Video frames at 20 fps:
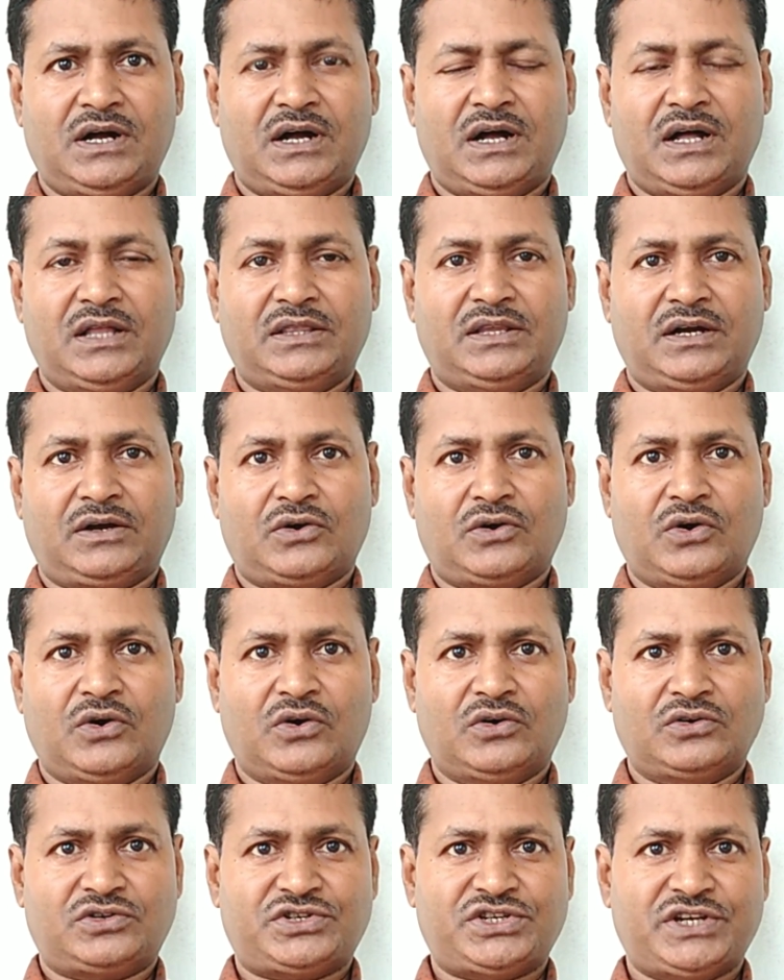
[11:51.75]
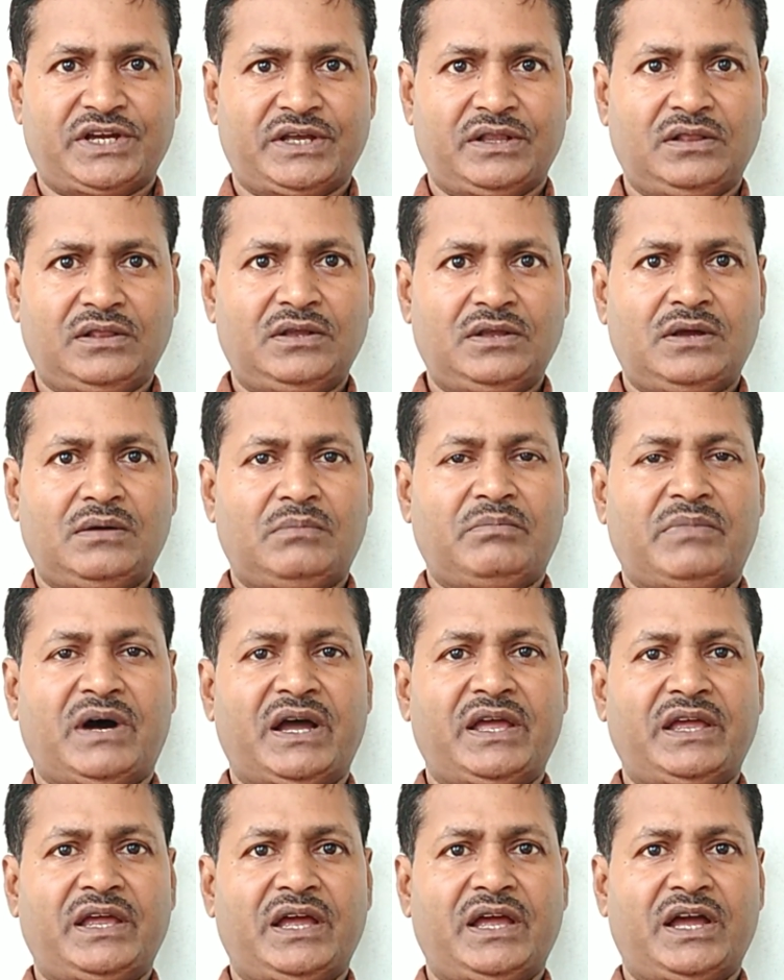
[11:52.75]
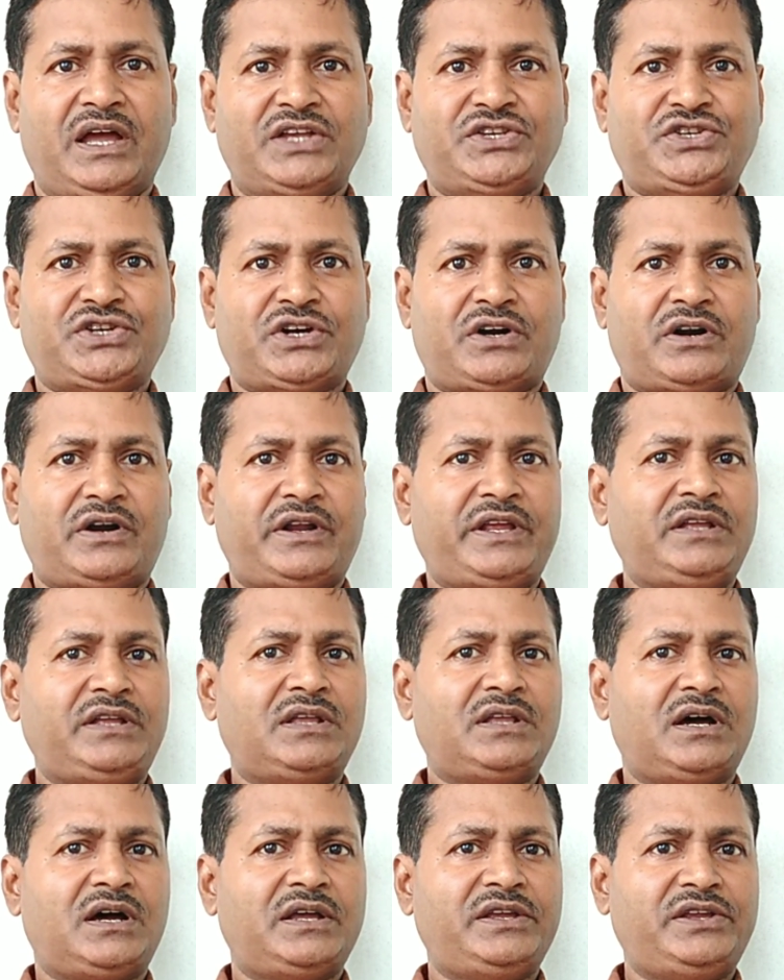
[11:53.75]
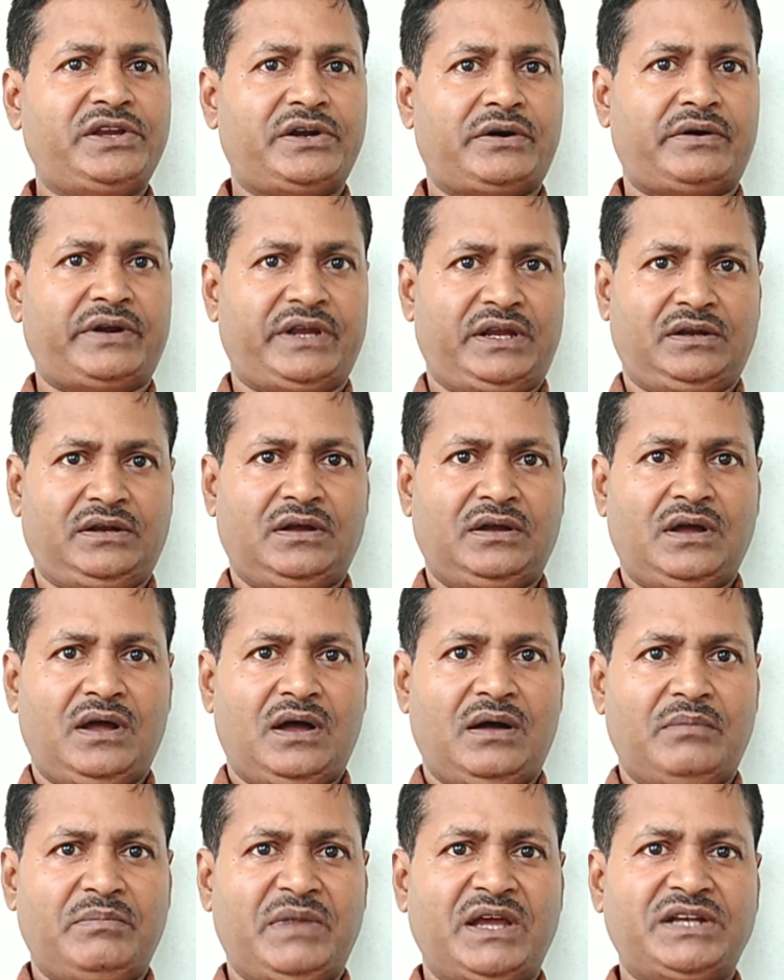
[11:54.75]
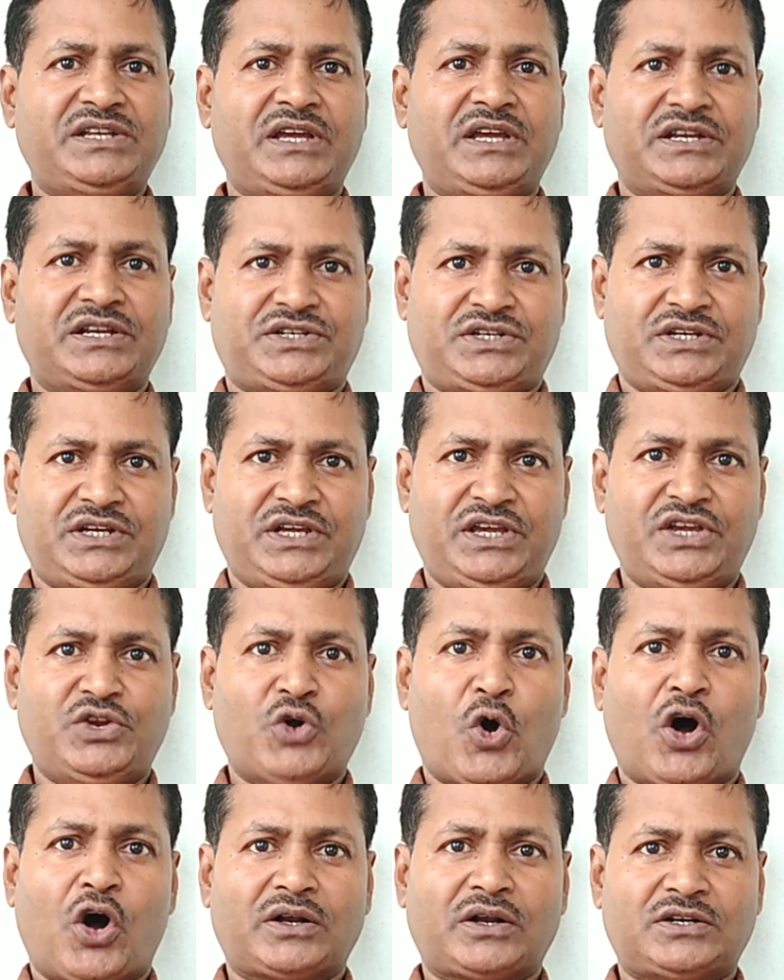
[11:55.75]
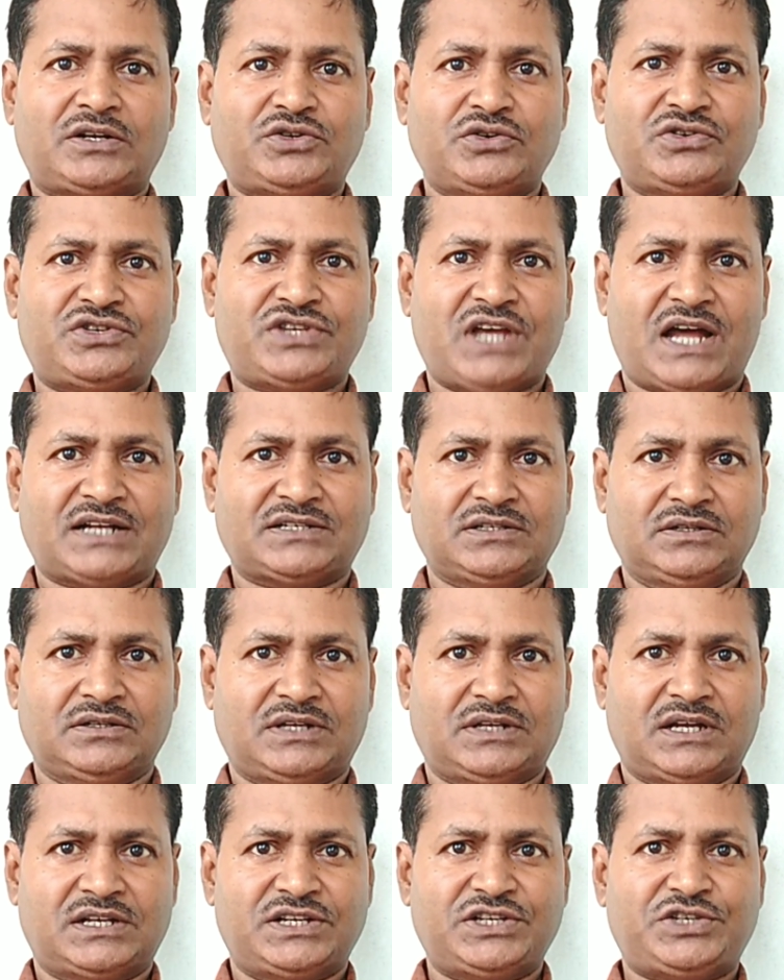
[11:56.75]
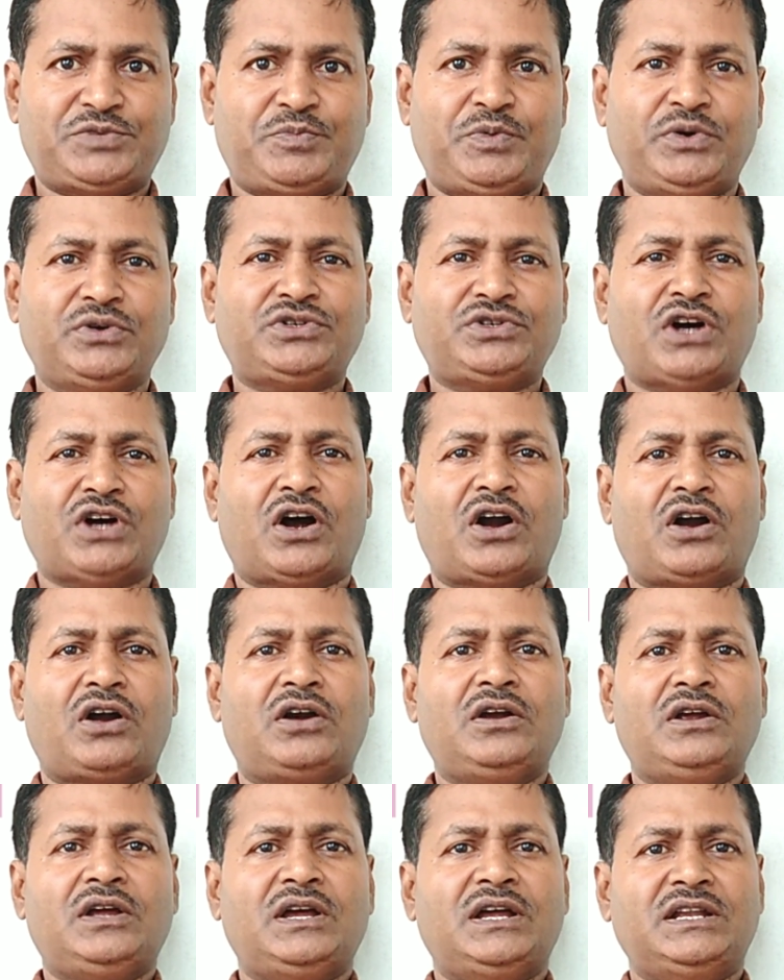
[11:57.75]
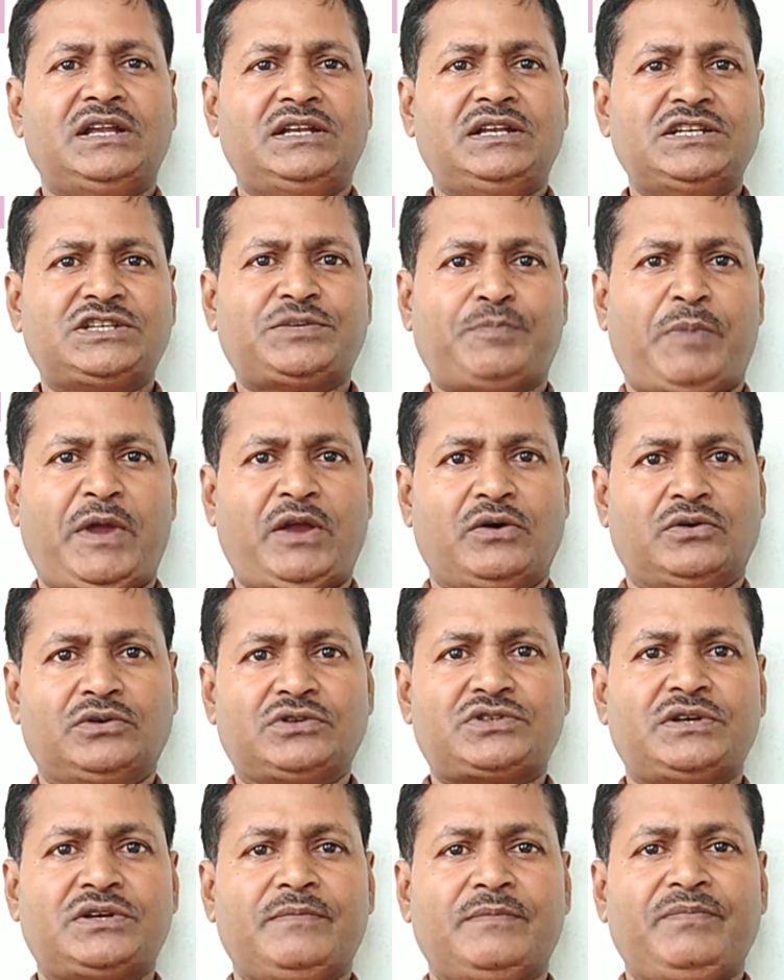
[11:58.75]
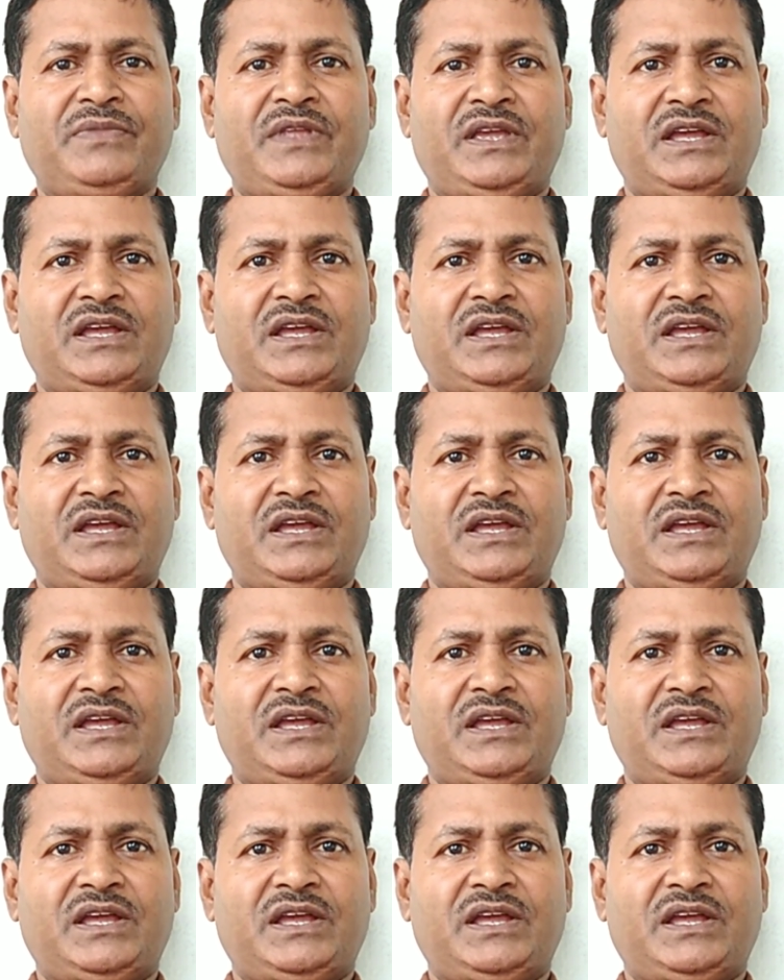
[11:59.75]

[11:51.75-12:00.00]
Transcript: the court shall, by adjourning the hearing, mediate in order to settle the dispute or disputes